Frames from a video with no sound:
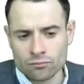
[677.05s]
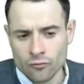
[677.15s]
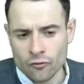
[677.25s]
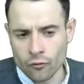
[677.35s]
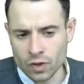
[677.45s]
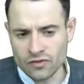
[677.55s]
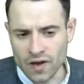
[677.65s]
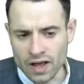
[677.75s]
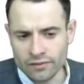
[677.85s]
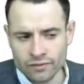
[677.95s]

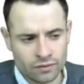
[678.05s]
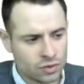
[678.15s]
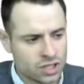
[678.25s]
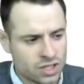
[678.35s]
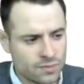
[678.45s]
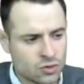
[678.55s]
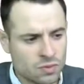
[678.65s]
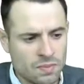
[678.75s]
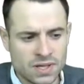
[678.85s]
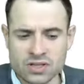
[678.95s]
45, which seems to
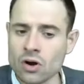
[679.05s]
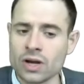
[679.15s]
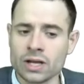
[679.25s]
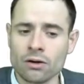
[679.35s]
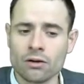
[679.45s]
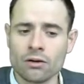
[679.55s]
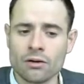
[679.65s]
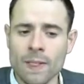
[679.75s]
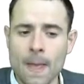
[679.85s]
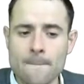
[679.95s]
be P star here,
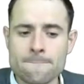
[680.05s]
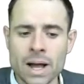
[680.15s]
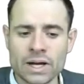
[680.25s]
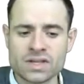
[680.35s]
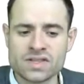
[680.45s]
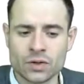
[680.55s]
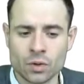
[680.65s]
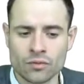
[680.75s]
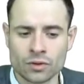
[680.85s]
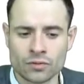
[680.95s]
minus
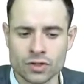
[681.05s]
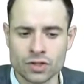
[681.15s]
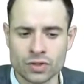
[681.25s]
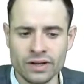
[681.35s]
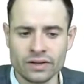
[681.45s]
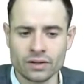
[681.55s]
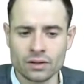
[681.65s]
0 for the first unit,